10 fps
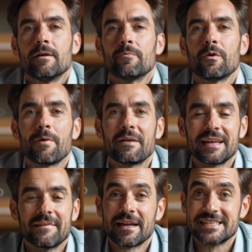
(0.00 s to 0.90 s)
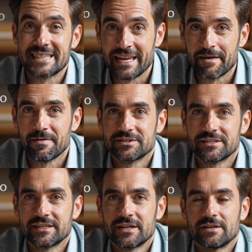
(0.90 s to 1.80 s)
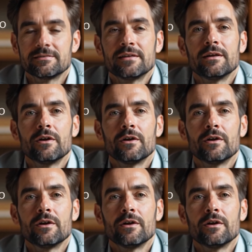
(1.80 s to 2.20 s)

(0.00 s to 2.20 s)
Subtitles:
We'll break down exactly what it does,